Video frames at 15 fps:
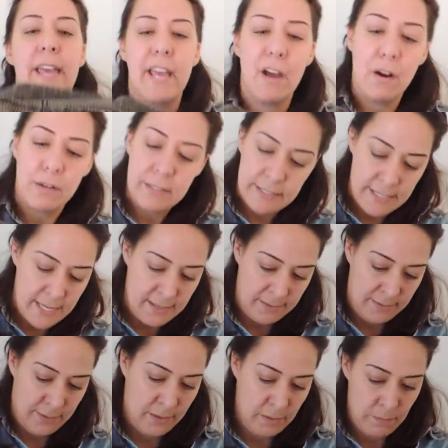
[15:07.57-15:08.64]
they are
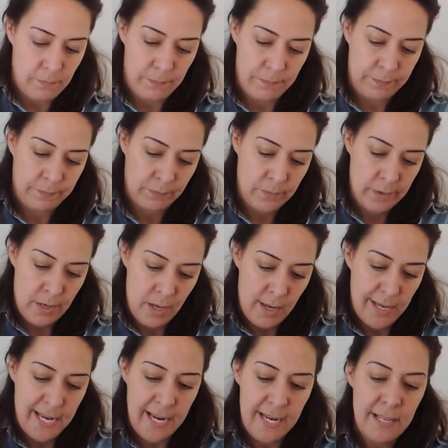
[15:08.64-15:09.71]
diesel.
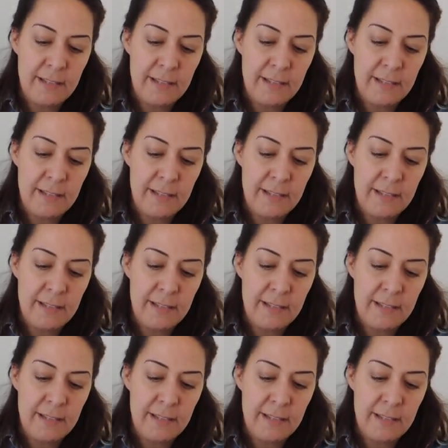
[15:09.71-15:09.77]
I